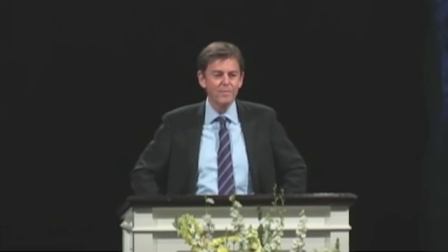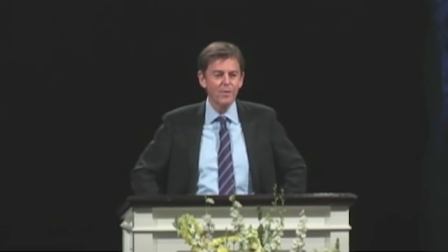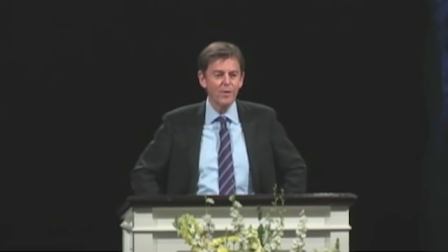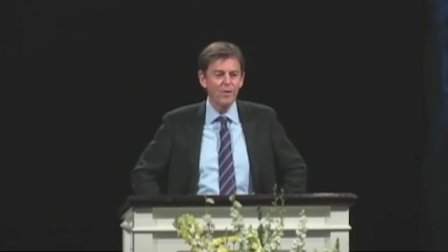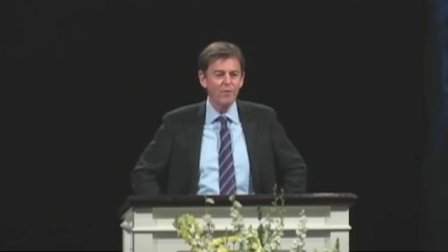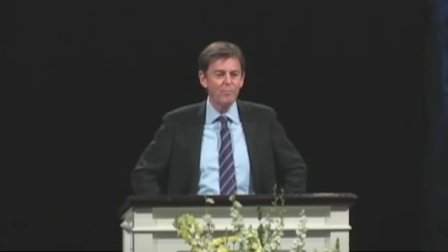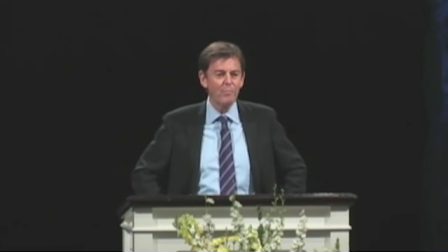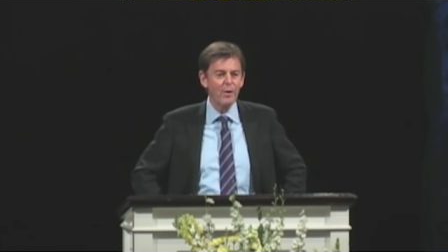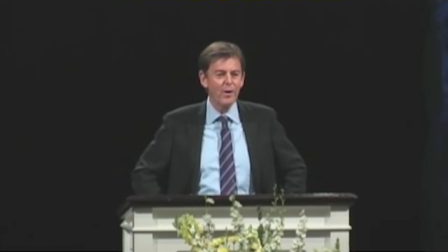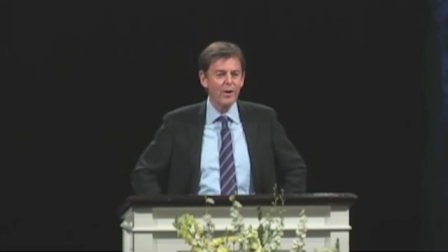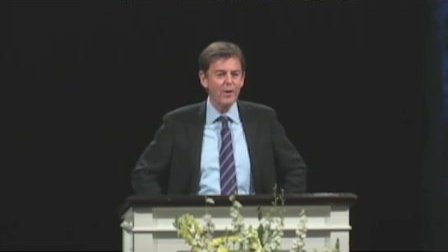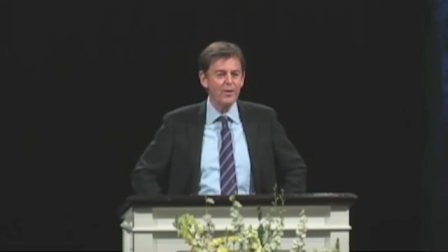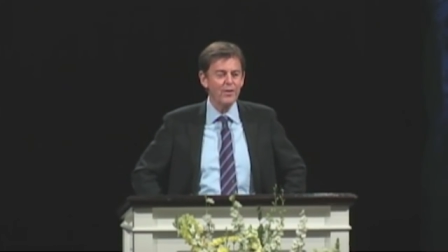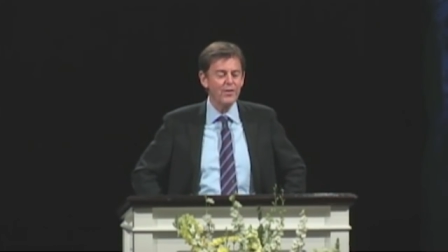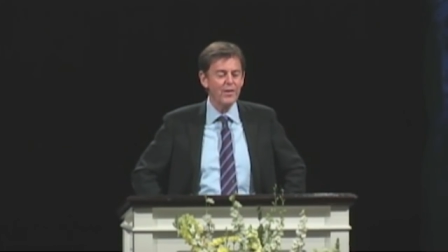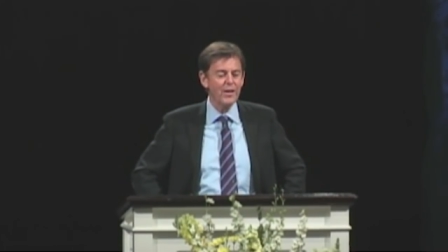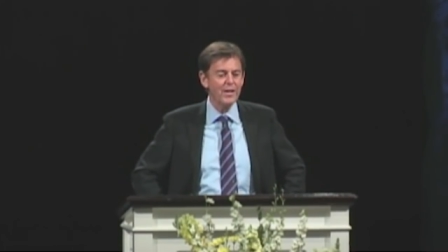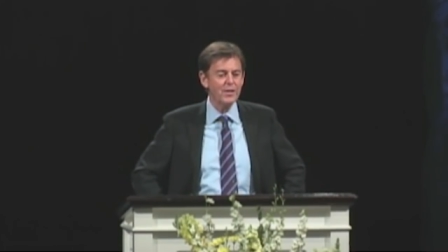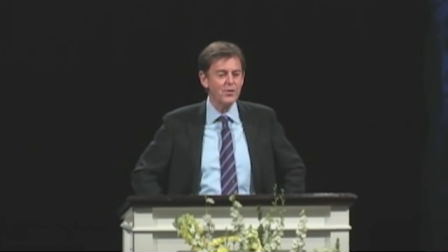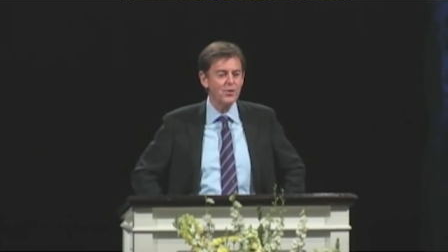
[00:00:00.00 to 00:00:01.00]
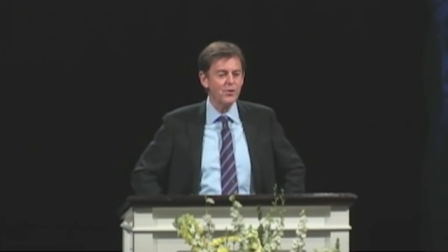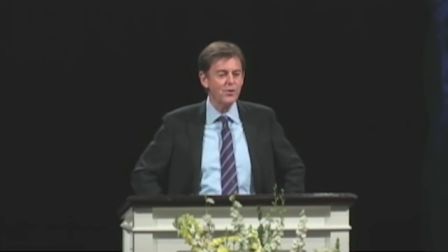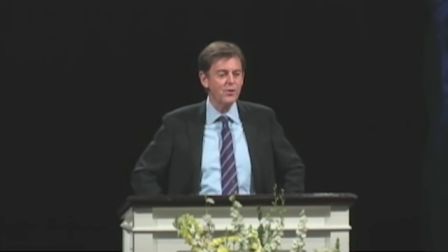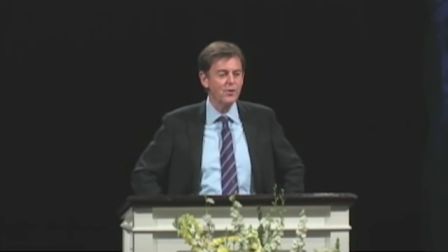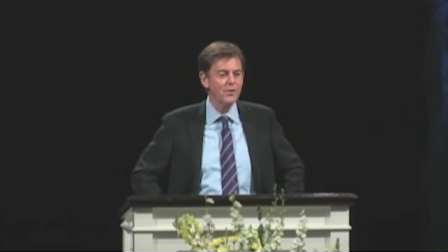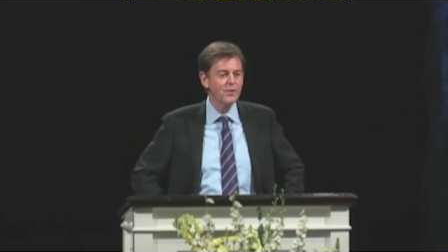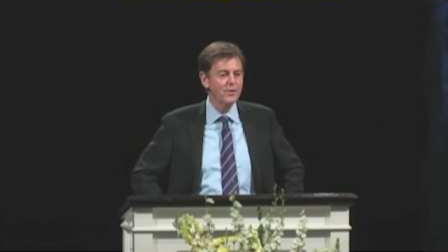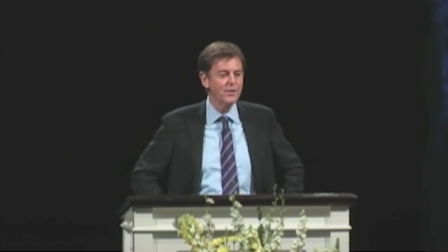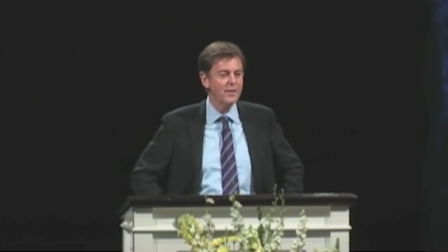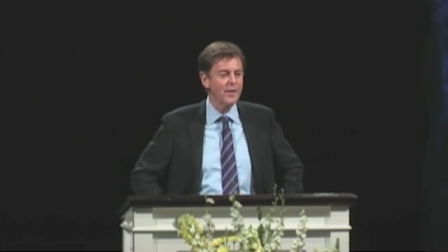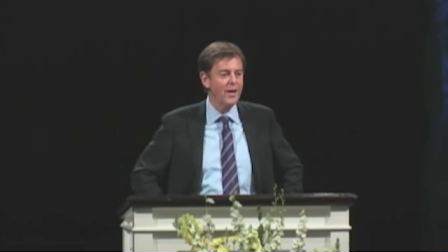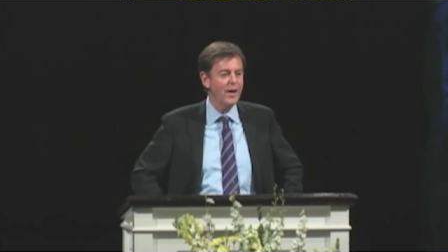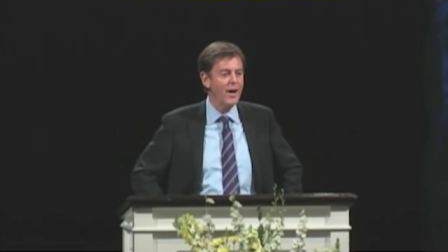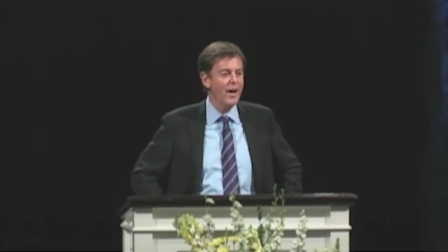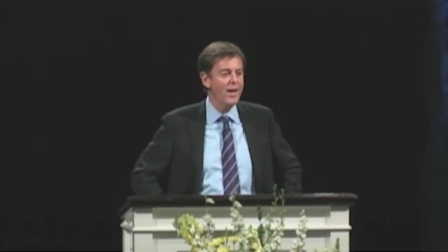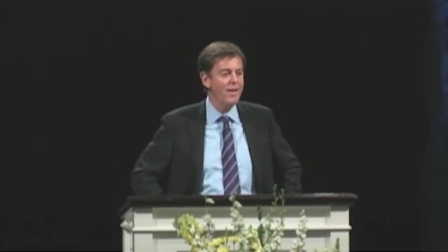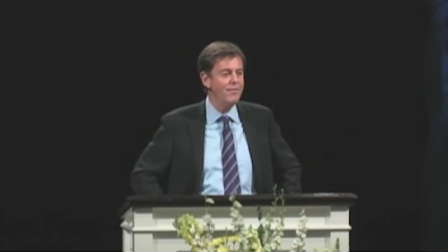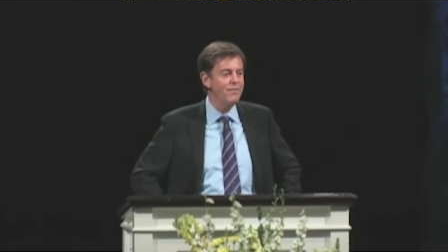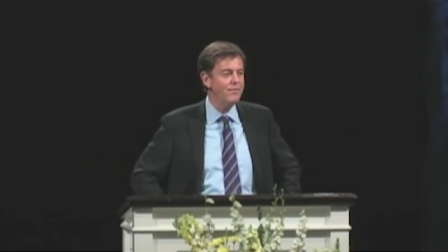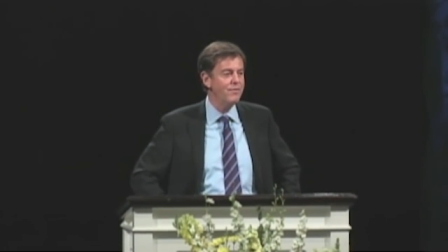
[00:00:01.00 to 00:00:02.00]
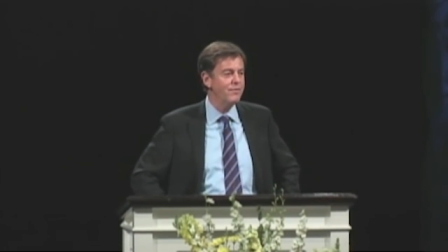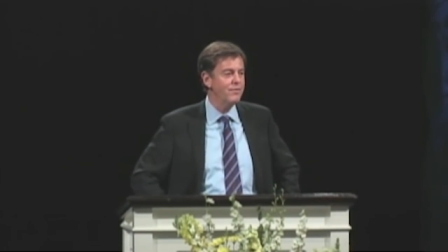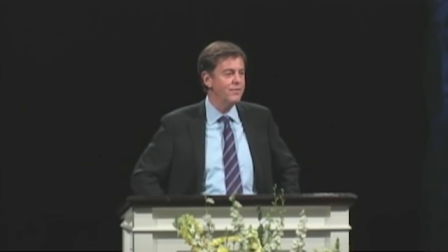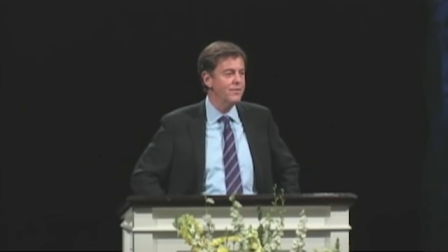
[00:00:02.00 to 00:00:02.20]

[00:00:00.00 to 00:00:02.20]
of Margaret Thatcher live.